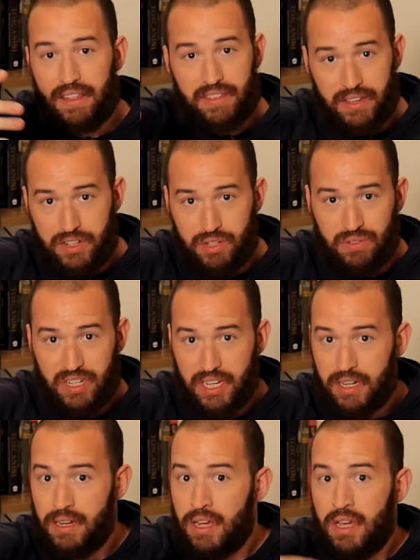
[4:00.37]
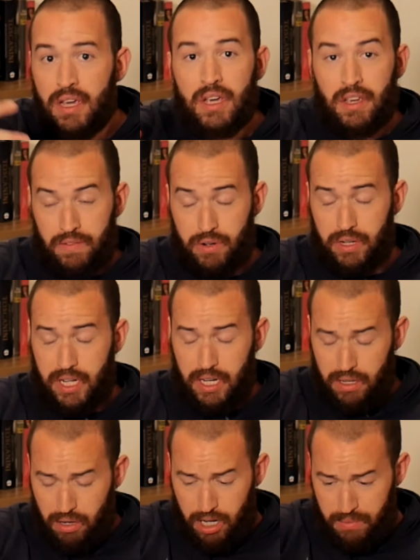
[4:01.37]
of thing that you did if you were a
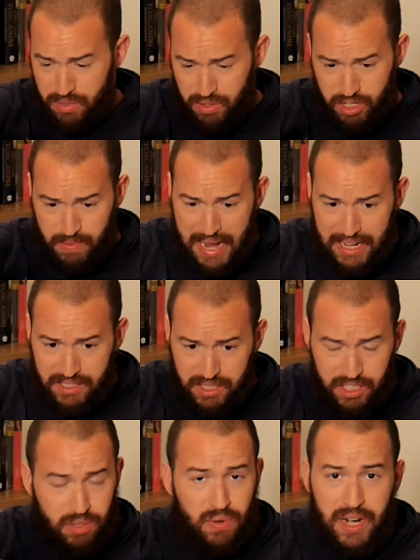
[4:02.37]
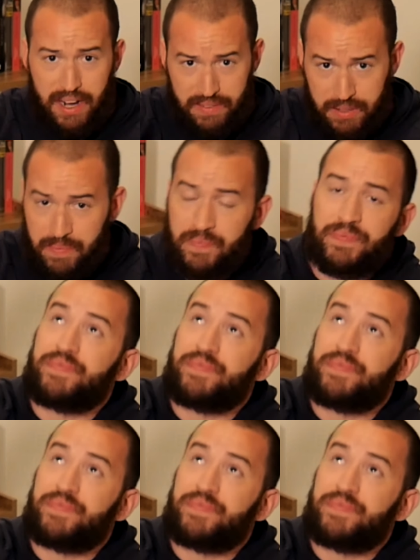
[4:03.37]
kid growing up doing gymnastics or whatever.